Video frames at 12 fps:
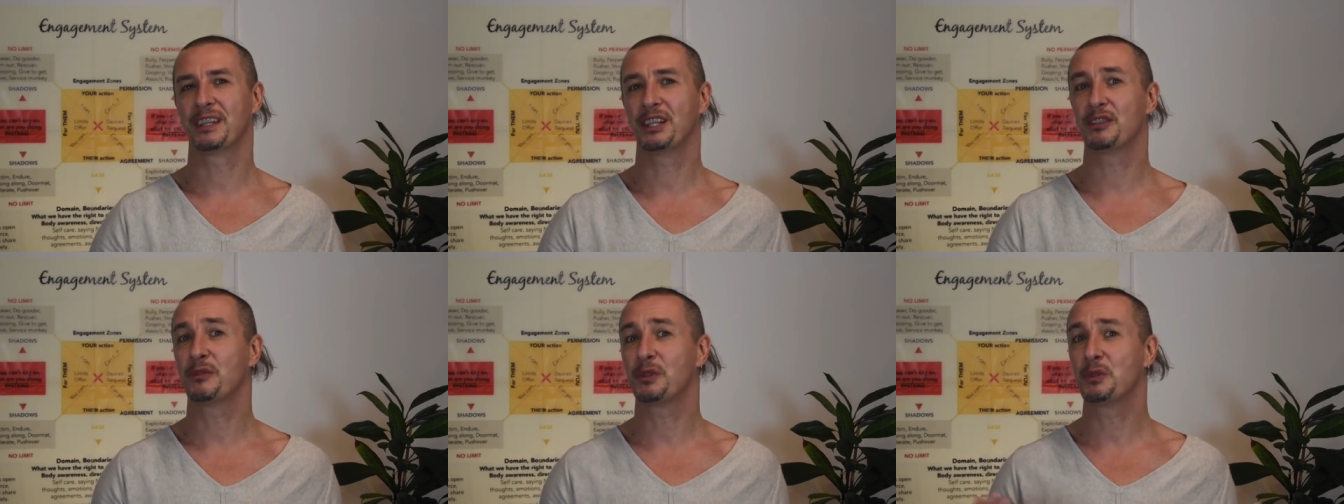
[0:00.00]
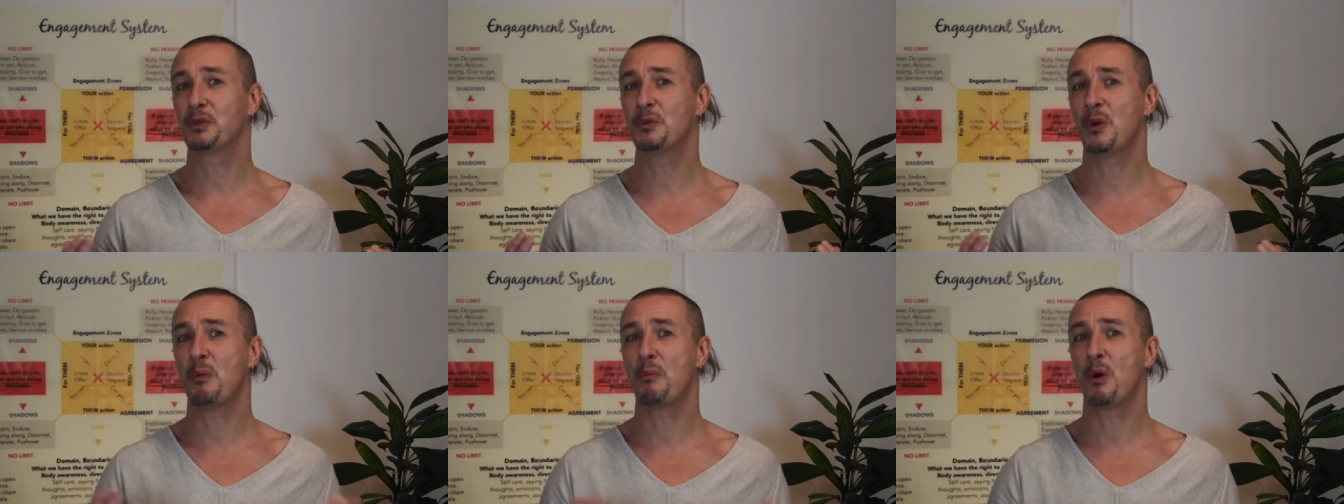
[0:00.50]
It's for two
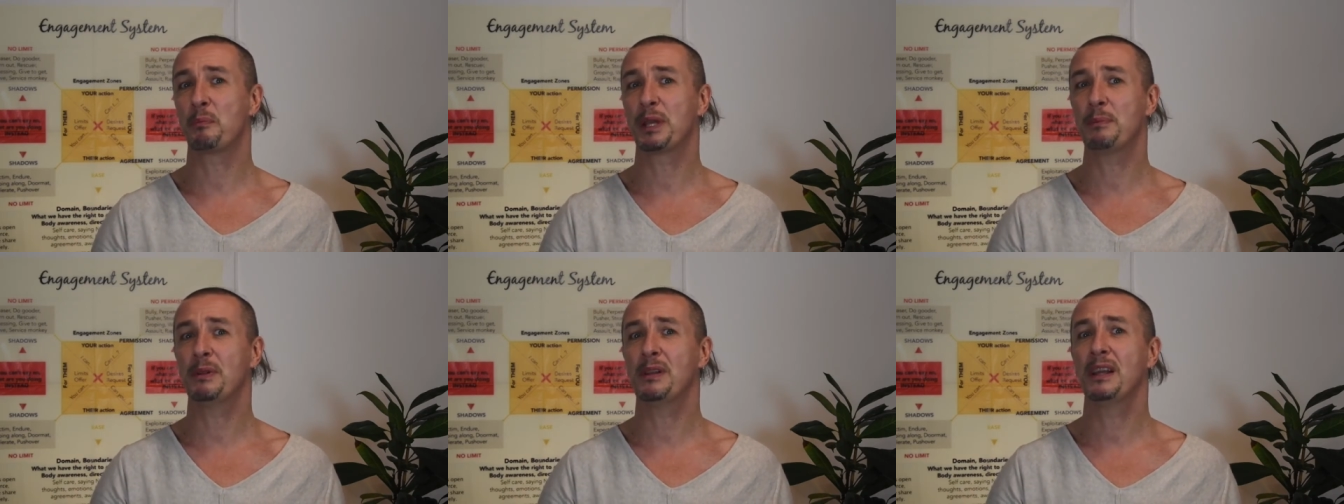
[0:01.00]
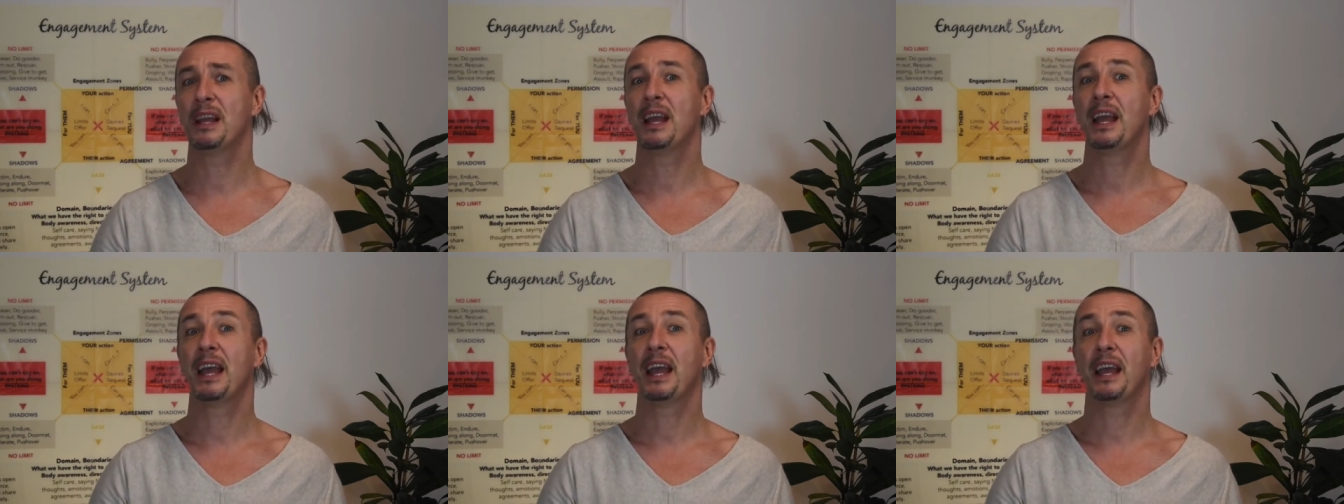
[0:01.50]
or more people
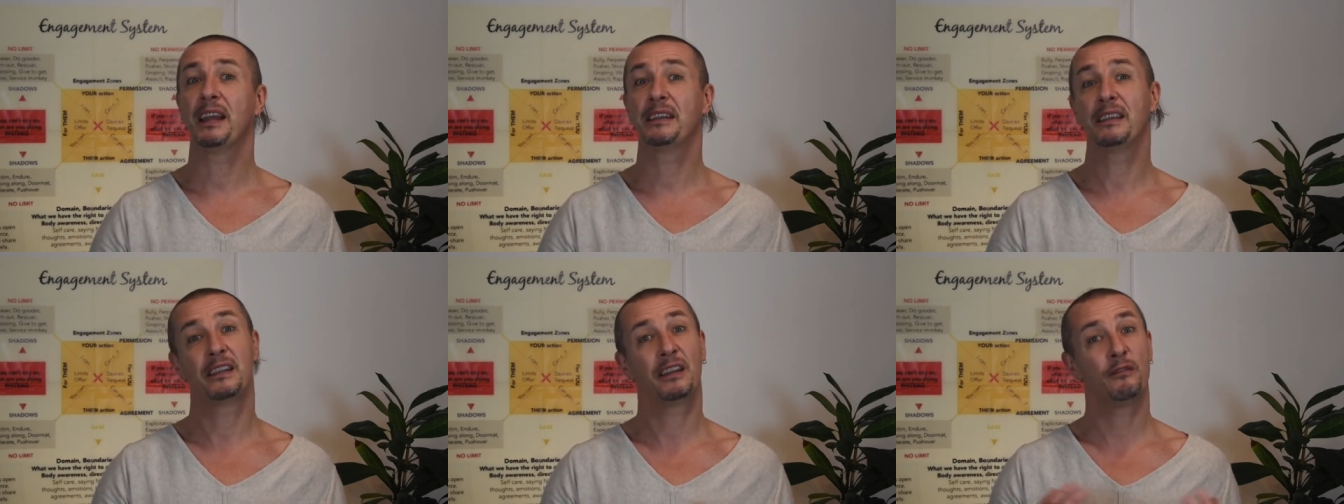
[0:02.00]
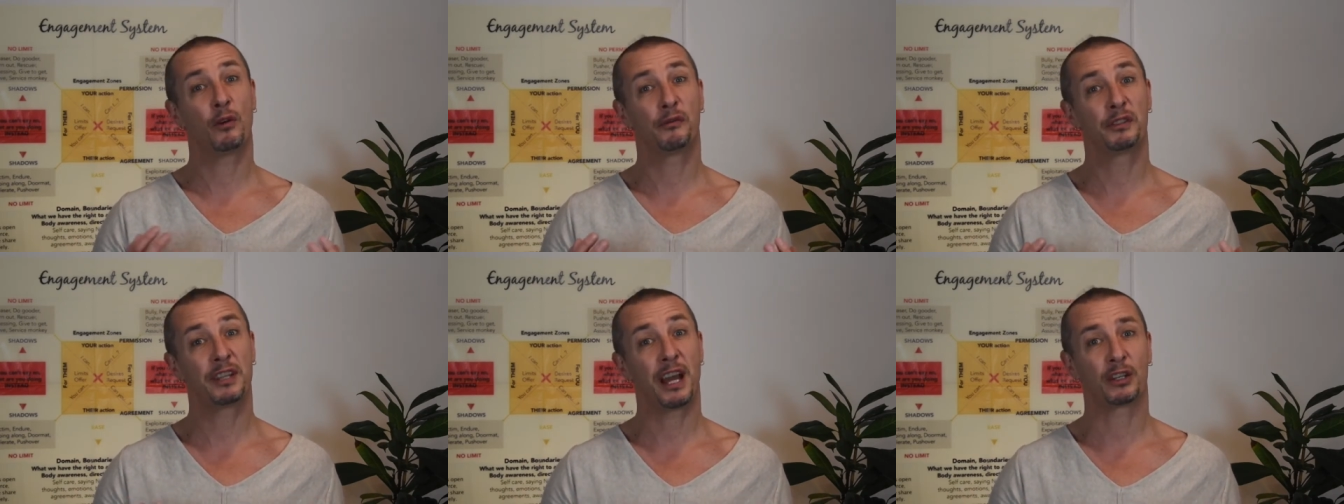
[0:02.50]
and it
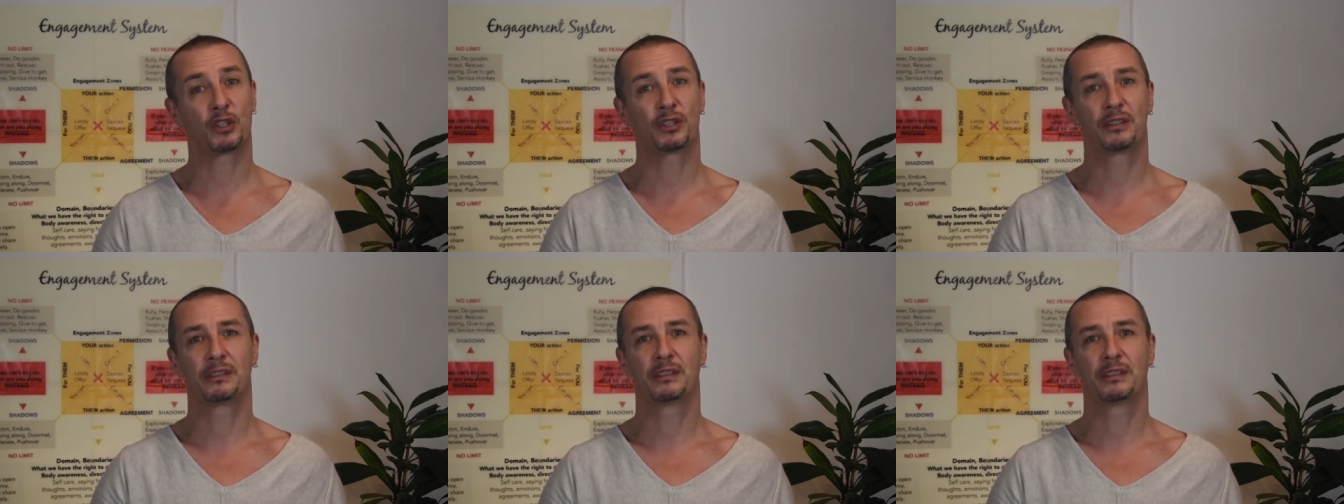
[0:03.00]
involves touch.